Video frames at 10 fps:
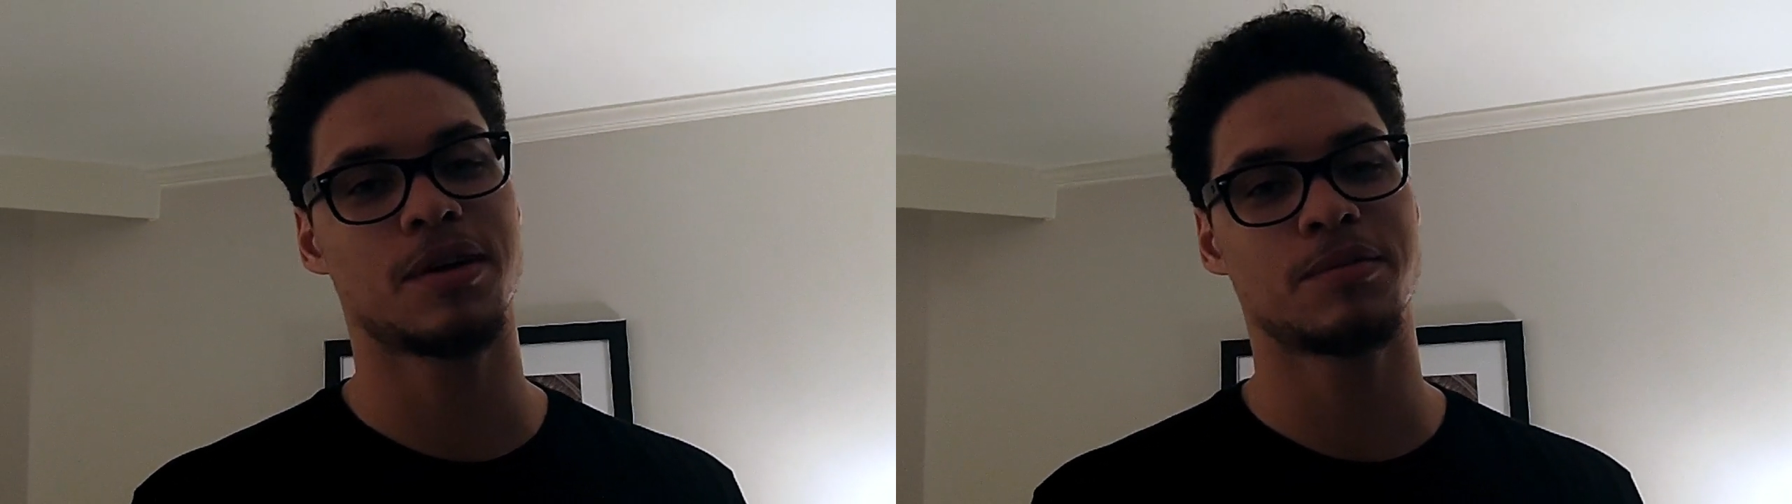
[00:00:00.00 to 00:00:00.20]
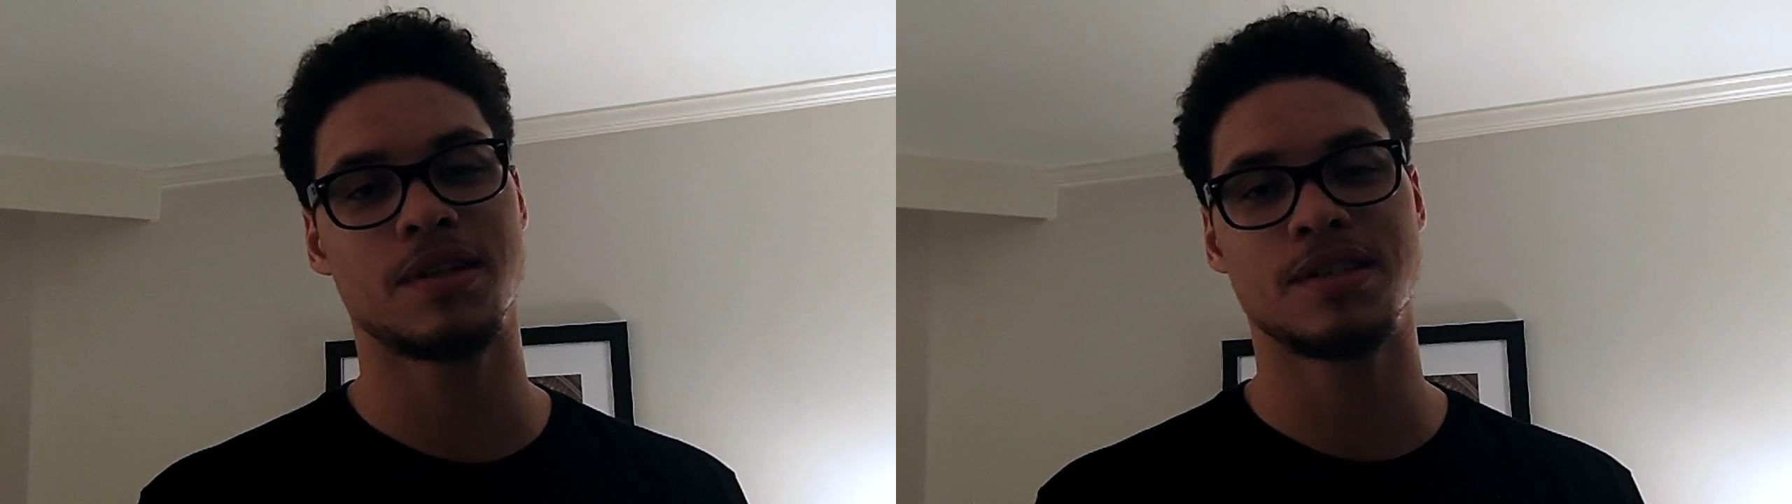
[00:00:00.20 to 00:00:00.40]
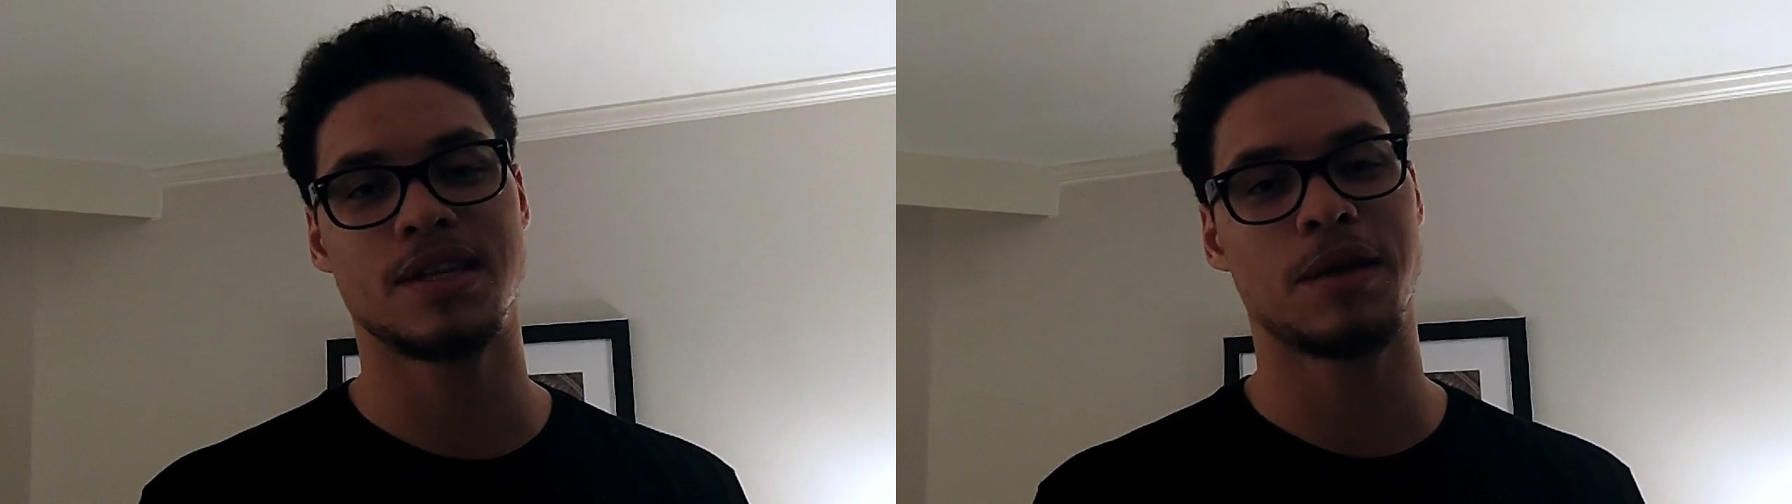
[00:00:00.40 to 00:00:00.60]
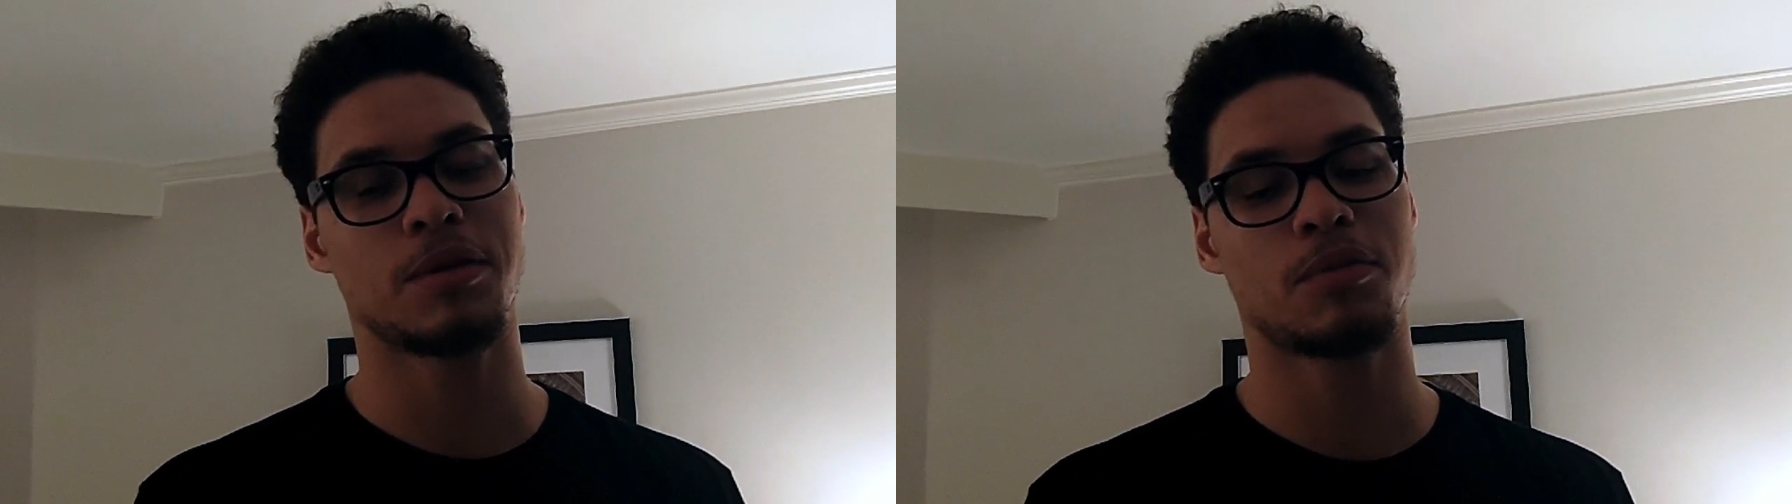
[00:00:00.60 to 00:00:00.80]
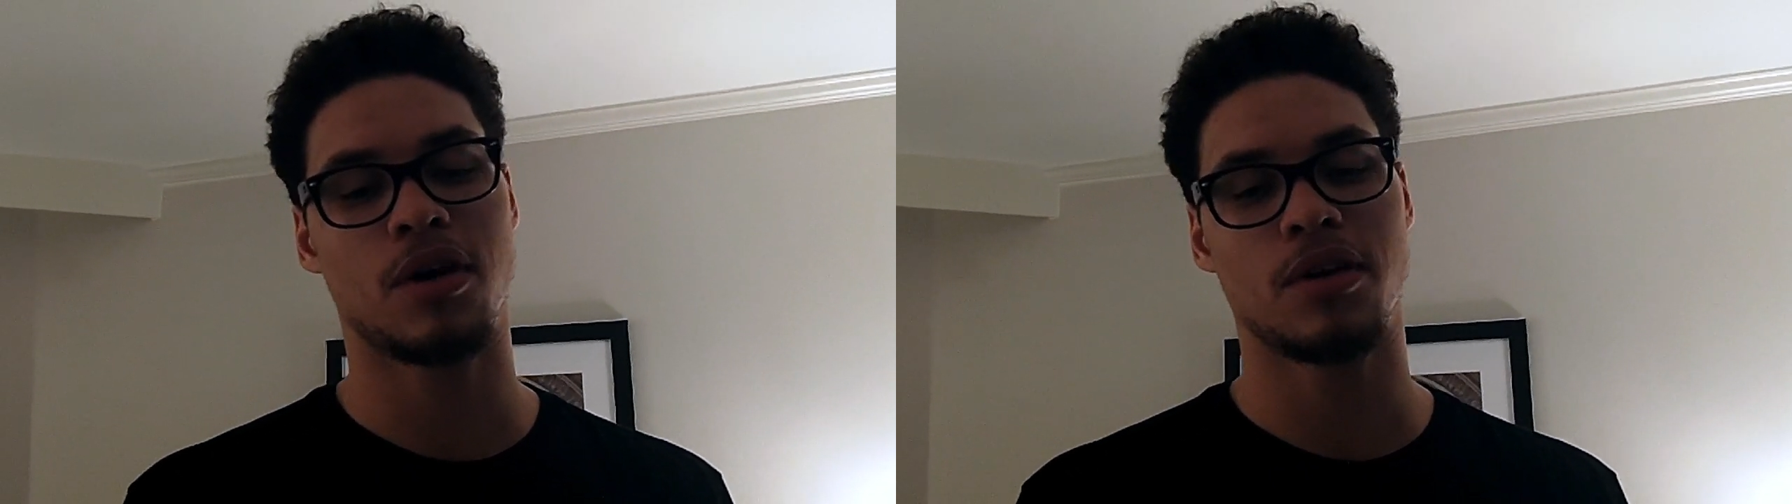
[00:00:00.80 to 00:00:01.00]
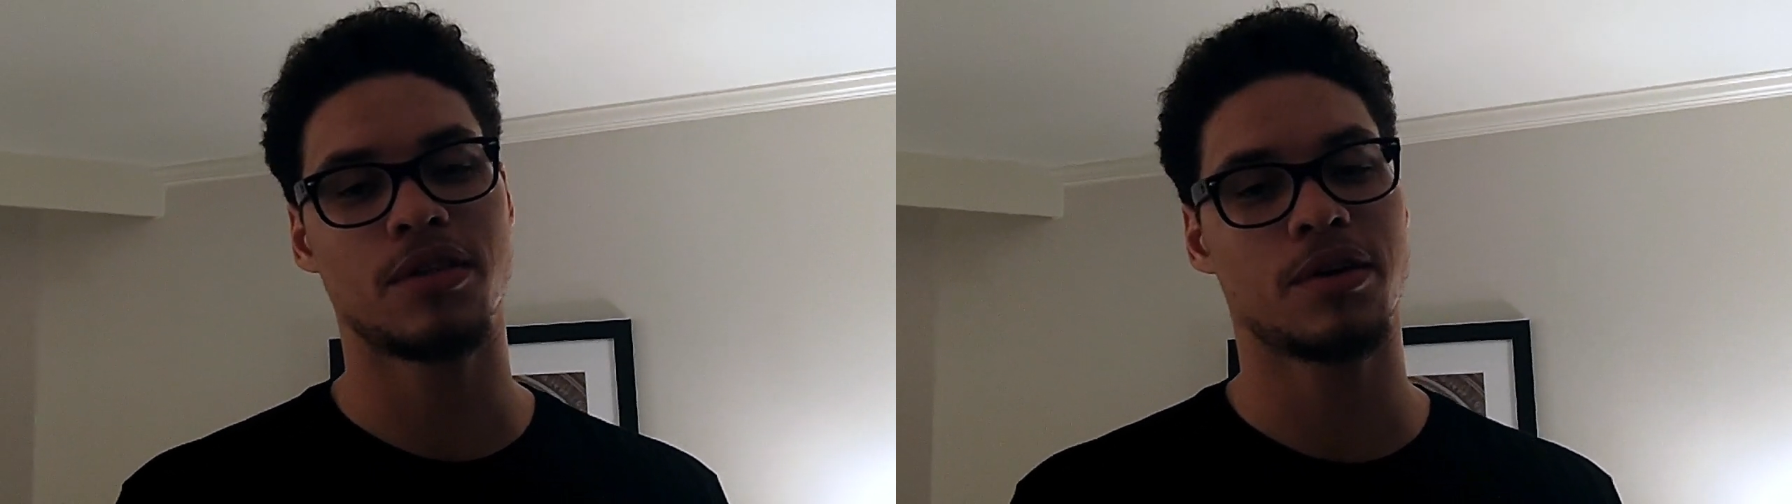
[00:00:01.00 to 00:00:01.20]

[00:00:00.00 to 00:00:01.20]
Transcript: come to this game tomorrow,